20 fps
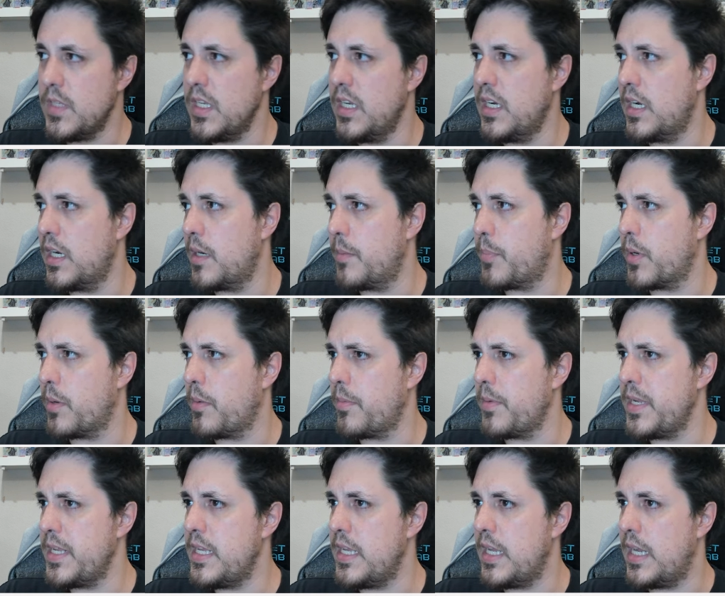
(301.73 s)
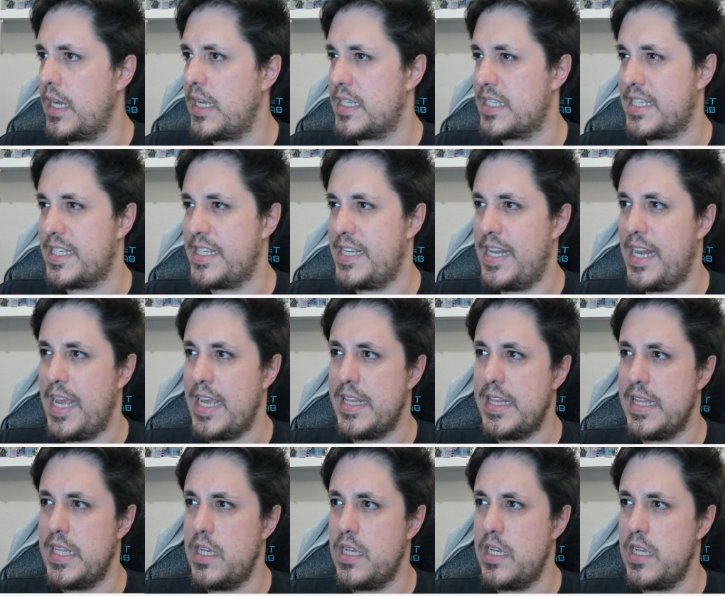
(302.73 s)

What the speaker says: Probably a slightly